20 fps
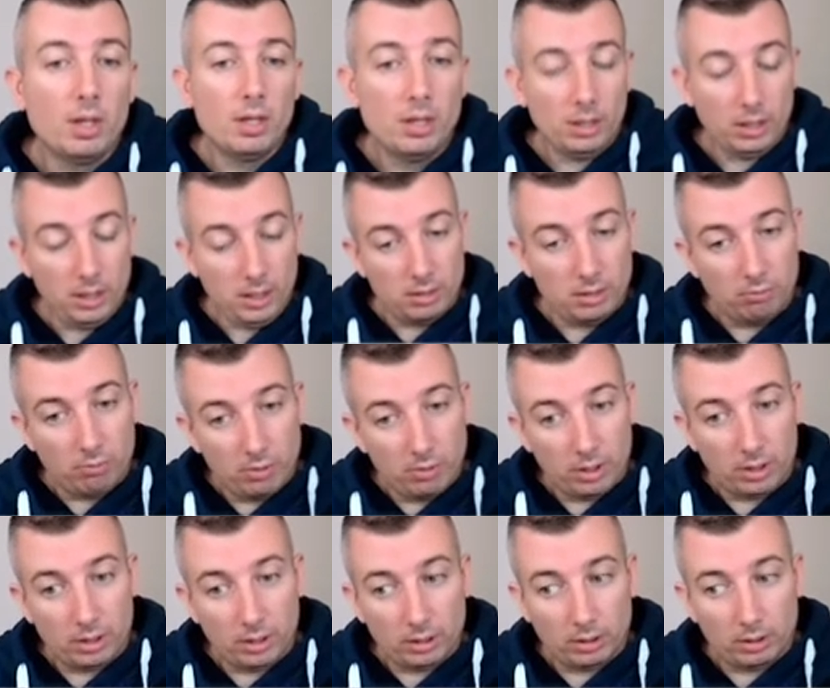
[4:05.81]
He's
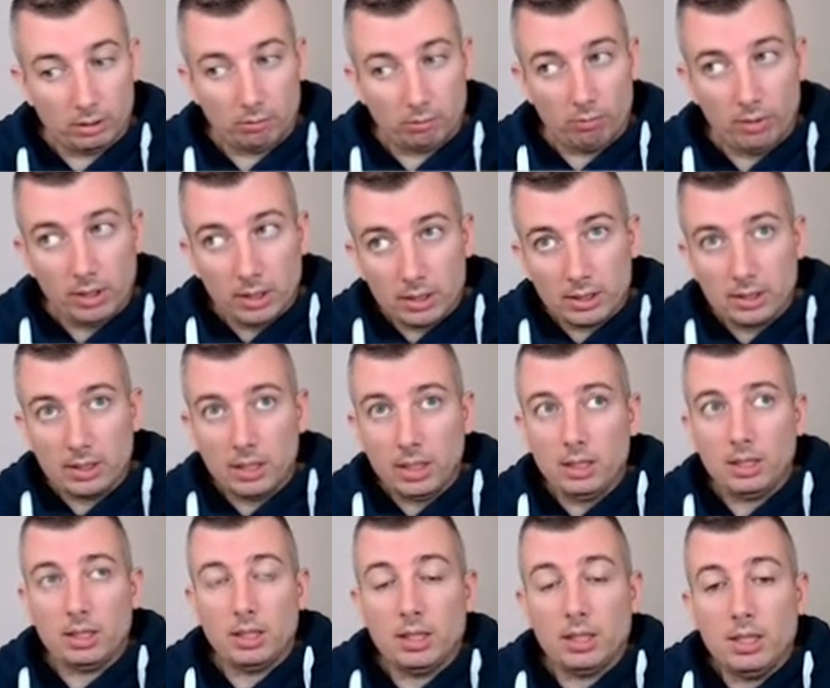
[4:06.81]
we can
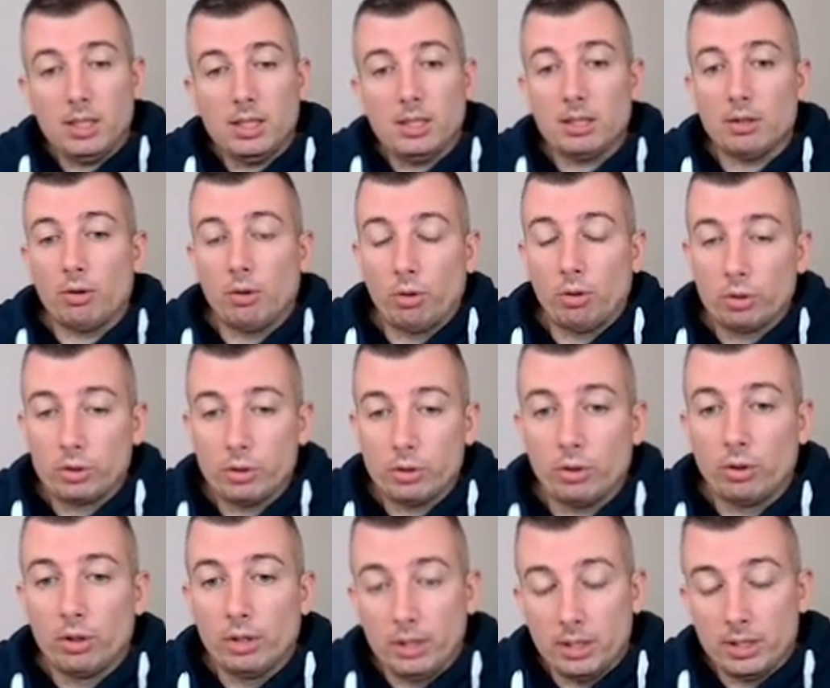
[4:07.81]
say he's
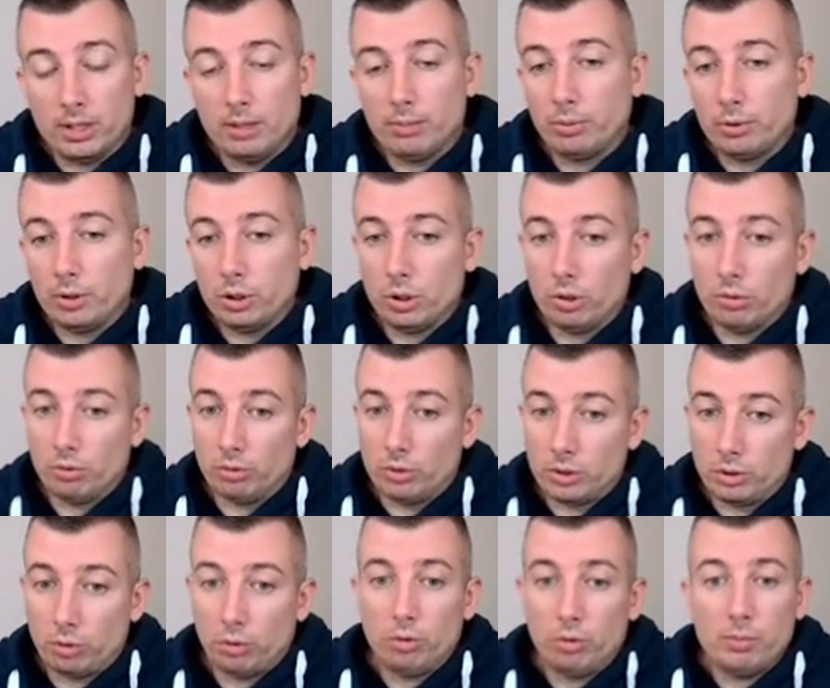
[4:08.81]
also in some position
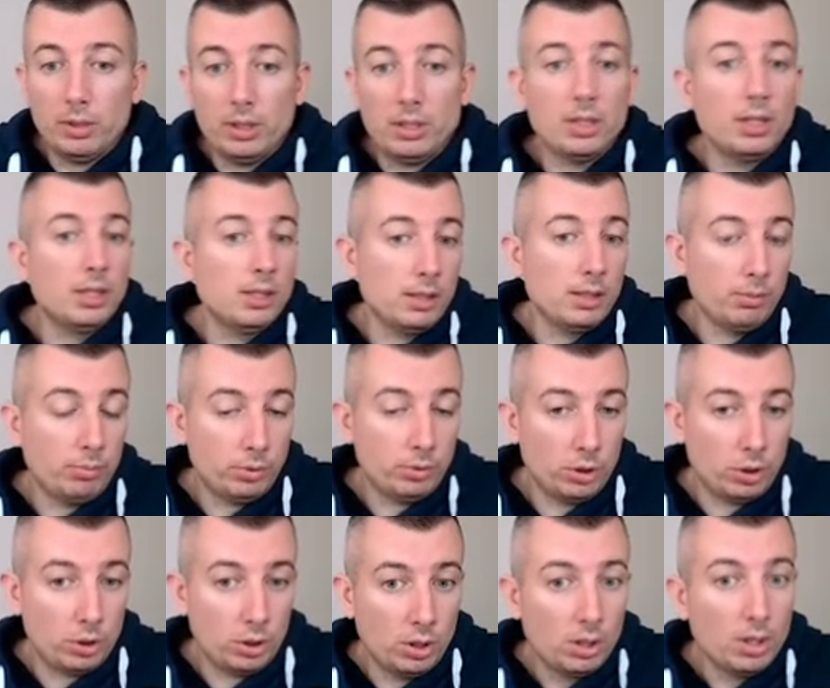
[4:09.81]
strong, but in some
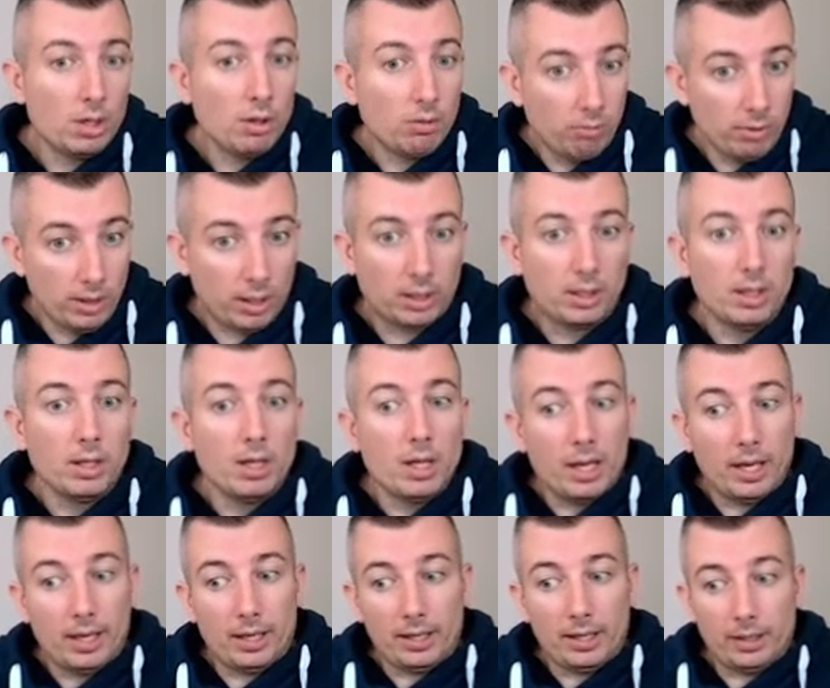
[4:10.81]
position weak.
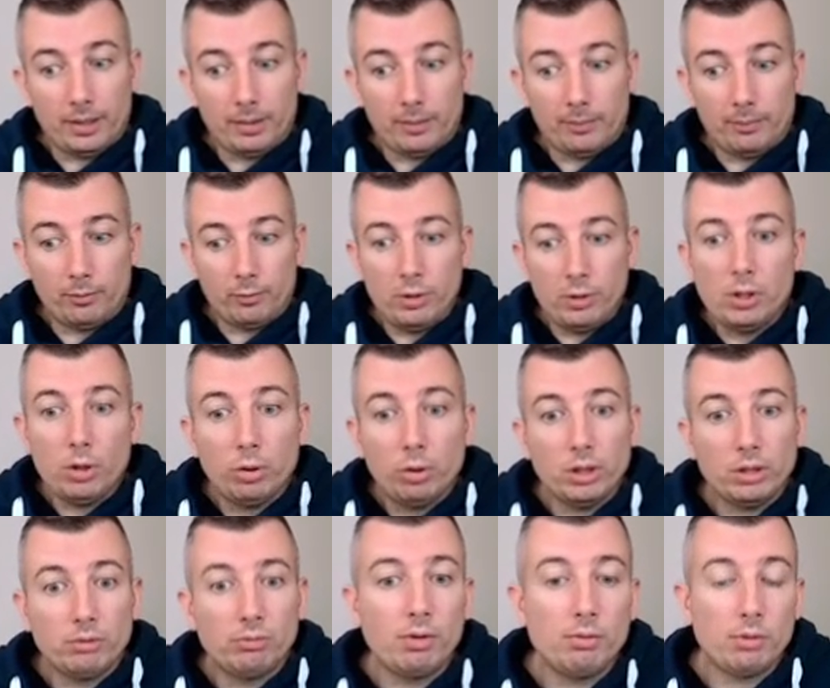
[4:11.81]
We know
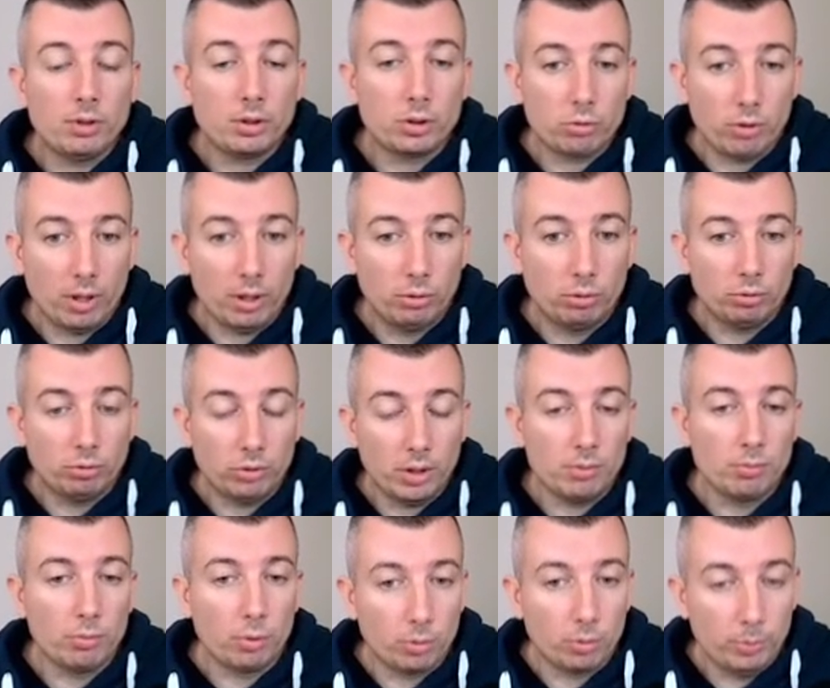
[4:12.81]
that we will try to trade
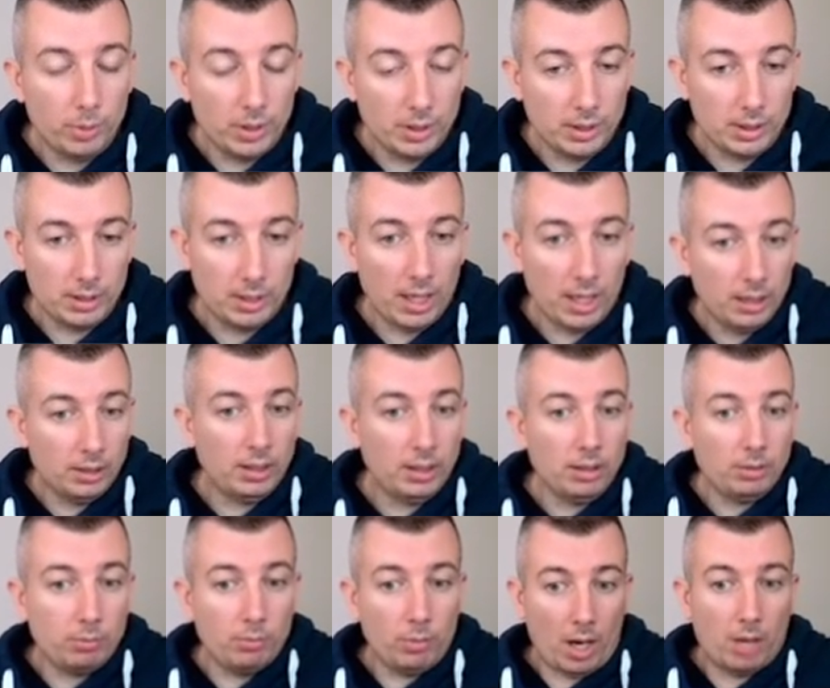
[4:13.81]
more pieces, and
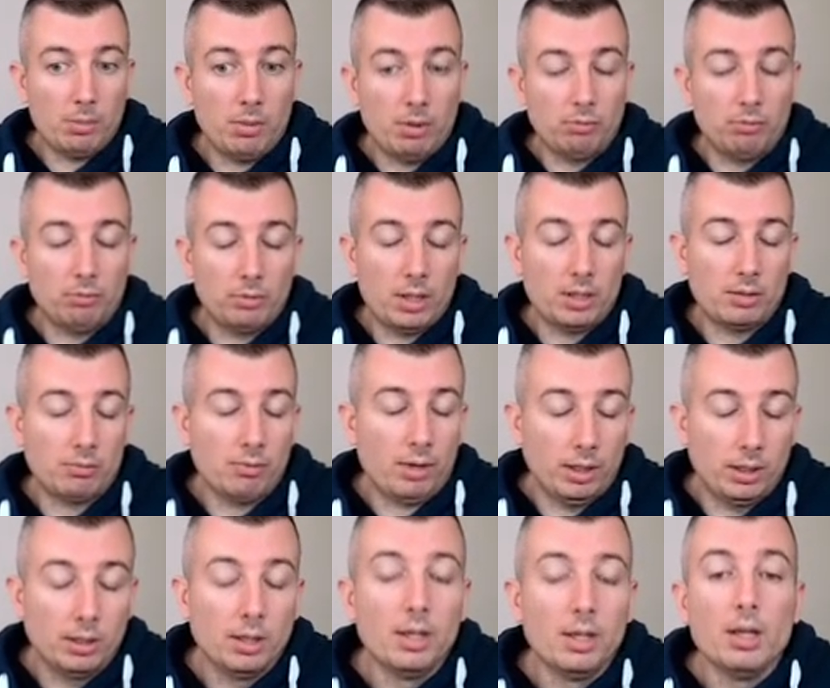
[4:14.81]
that, I mean, as
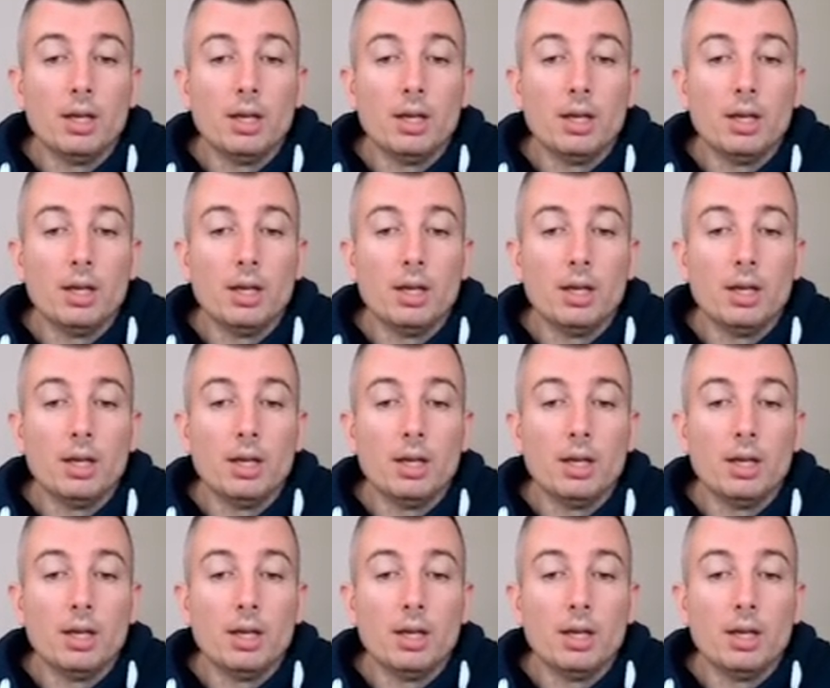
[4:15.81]
white.